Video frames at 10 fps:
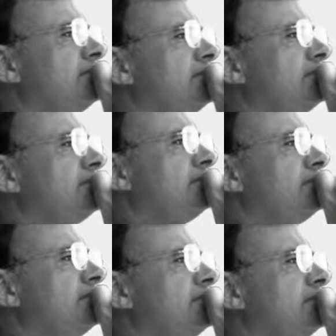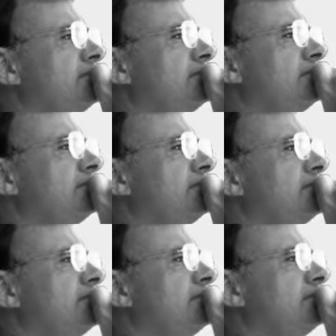
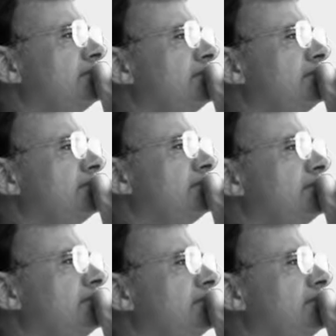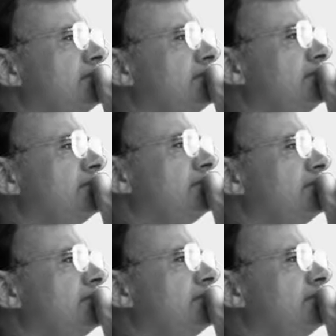(no one is talking)